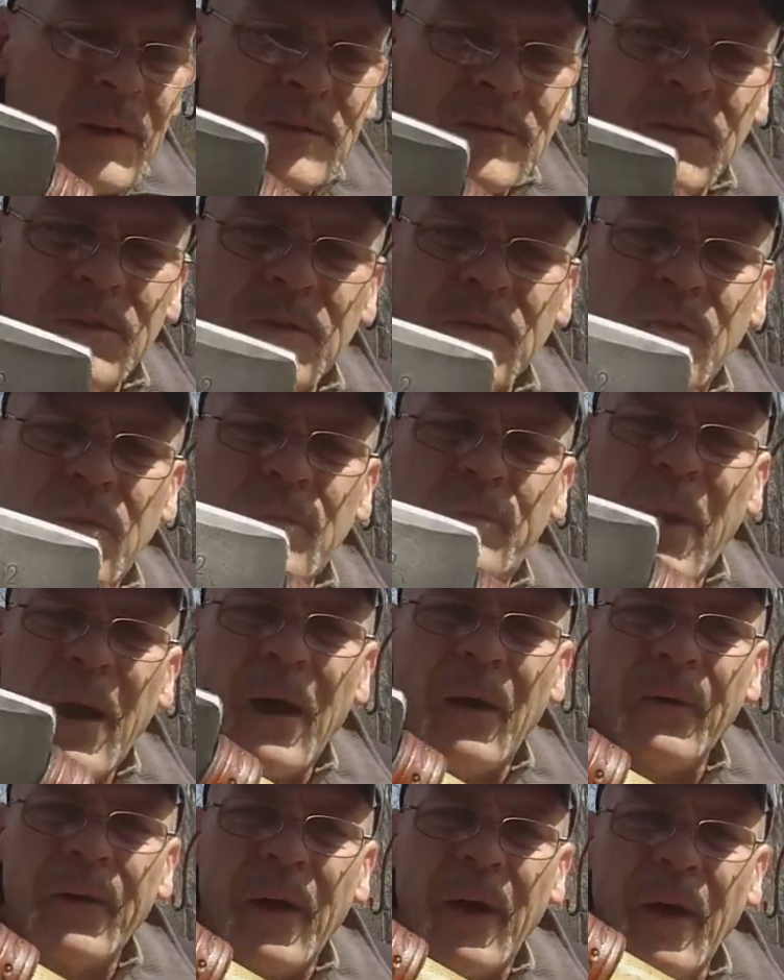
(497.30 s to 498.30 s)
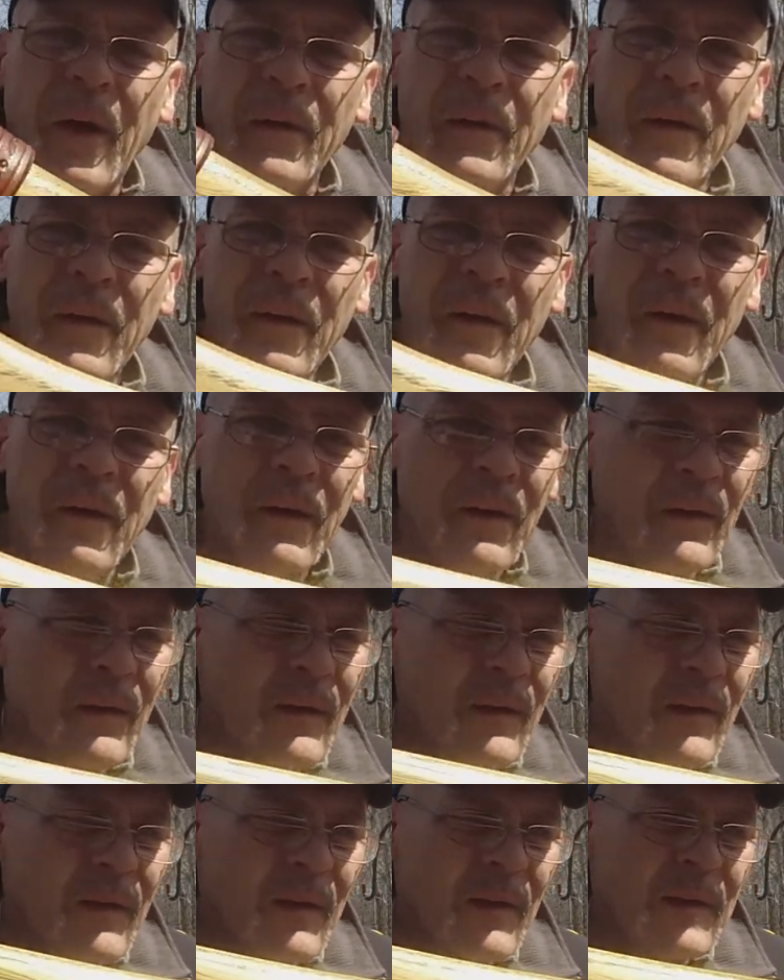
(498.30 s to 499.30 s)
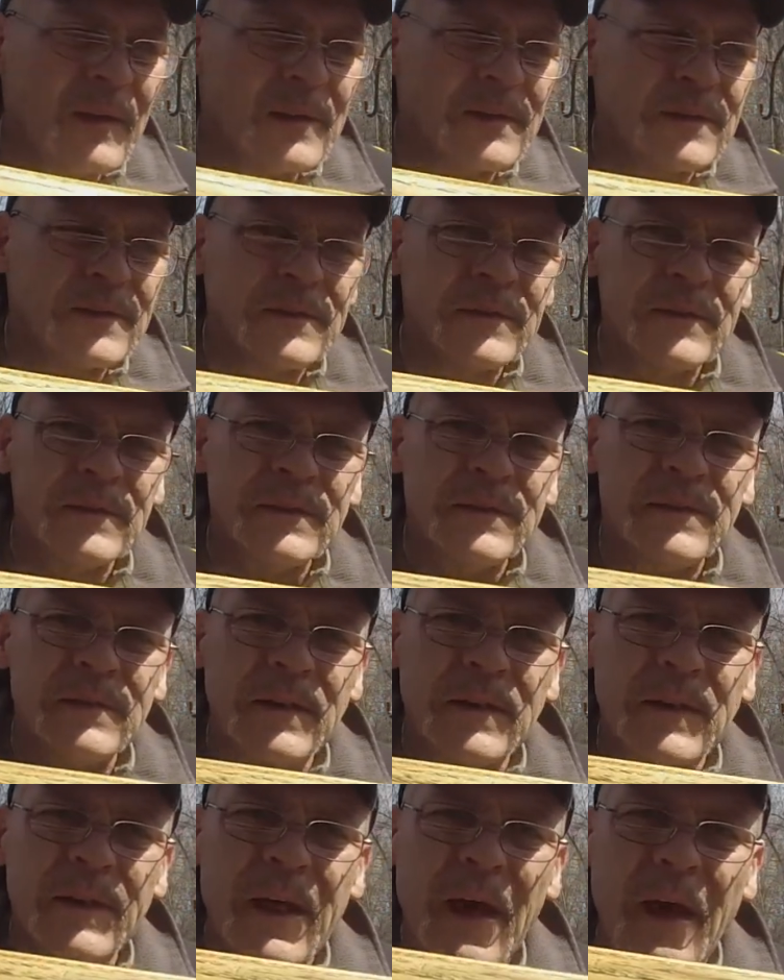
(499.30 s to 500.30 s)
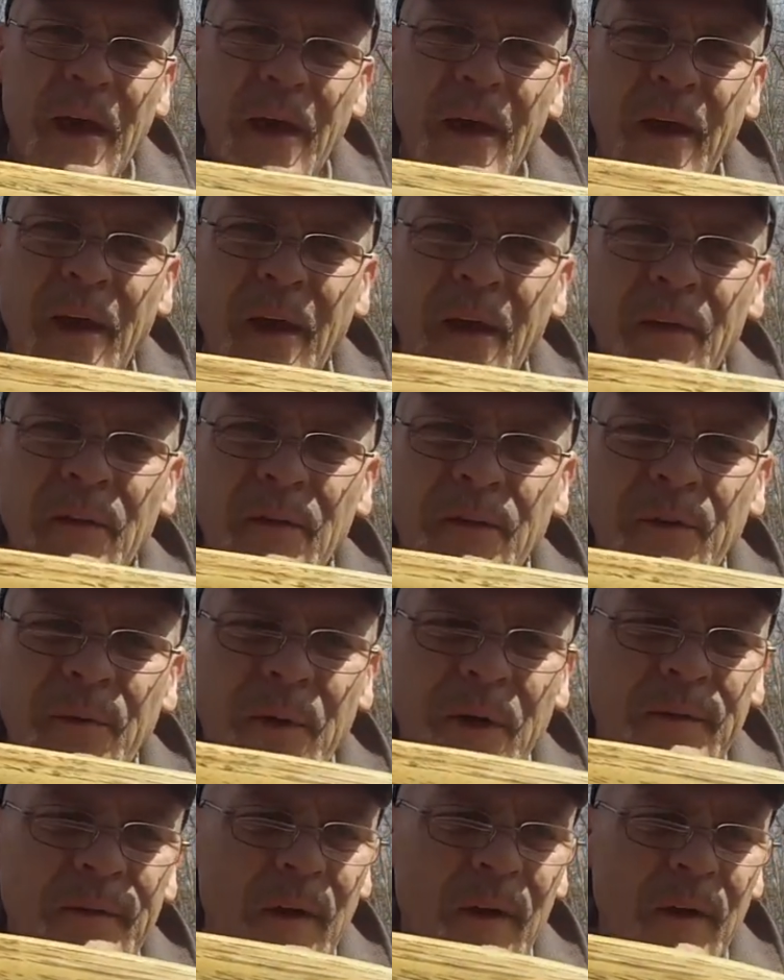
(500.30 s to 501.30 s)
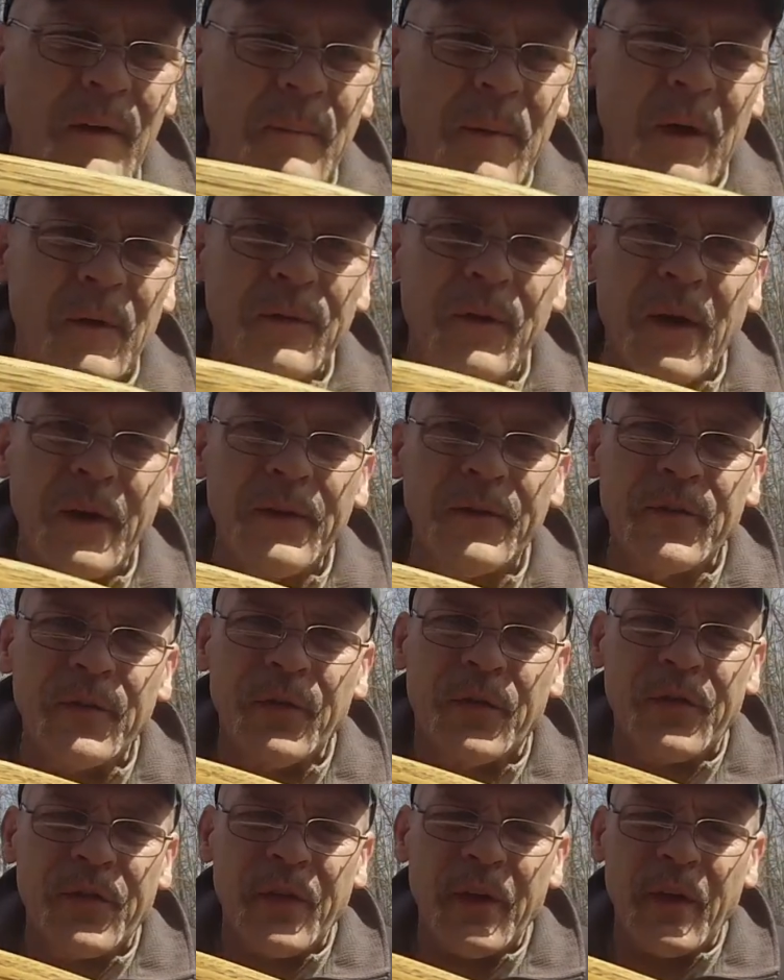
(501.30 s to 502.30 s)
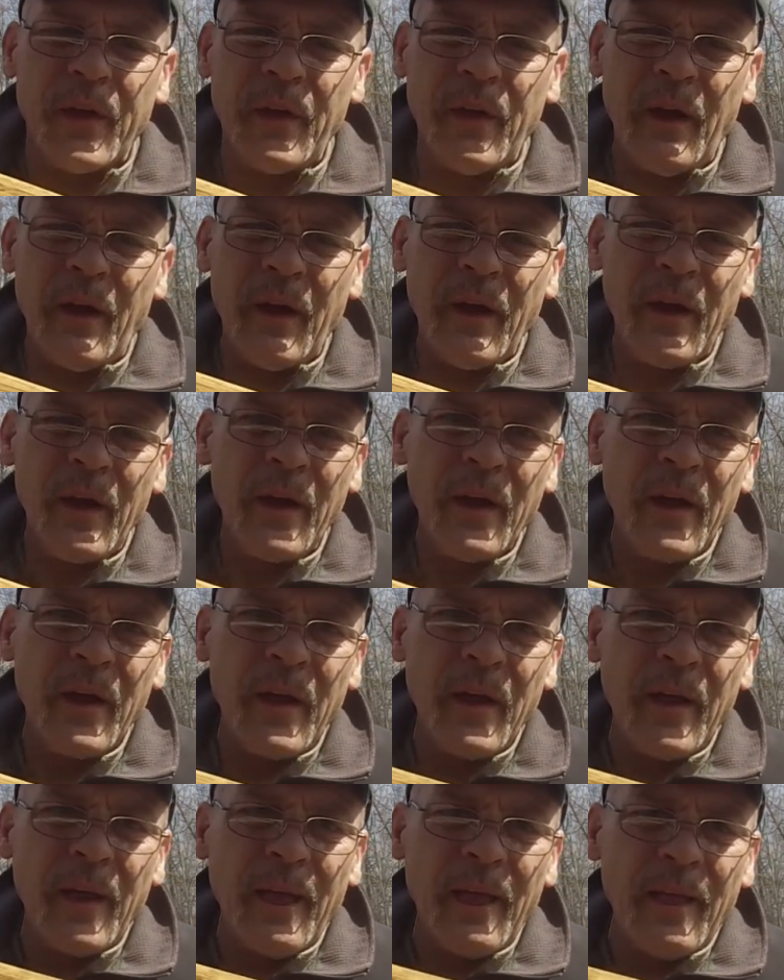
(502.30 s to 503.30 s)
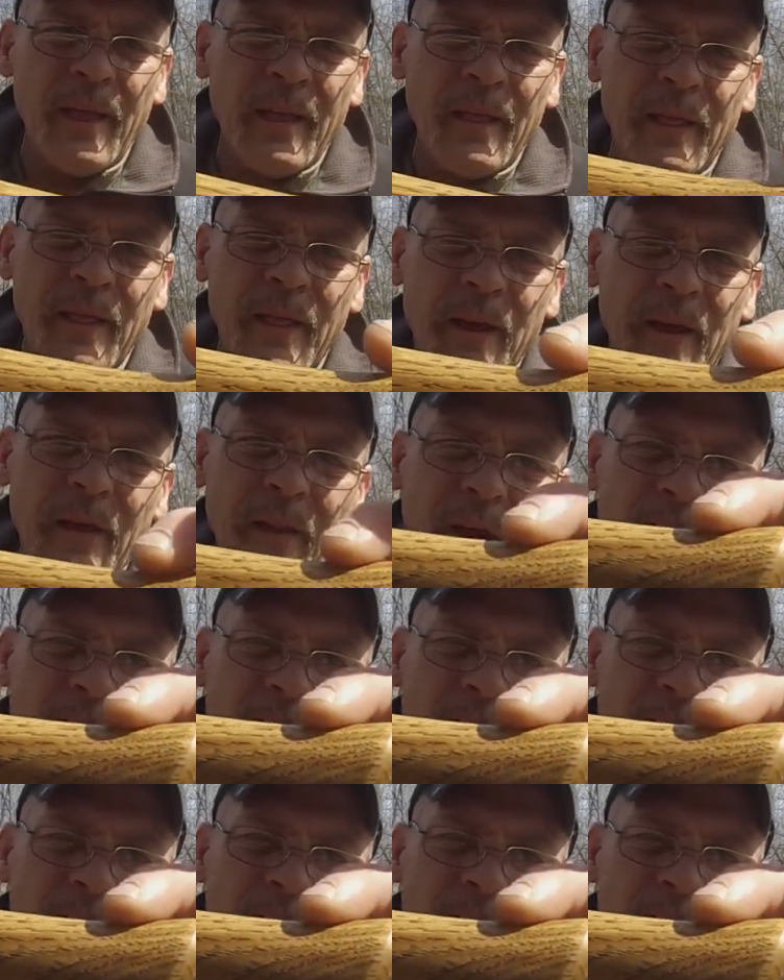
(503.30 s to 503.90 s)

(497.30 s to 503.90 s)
Little 2-pound head. Look at that handle. You want to talk about nice and thin? Look at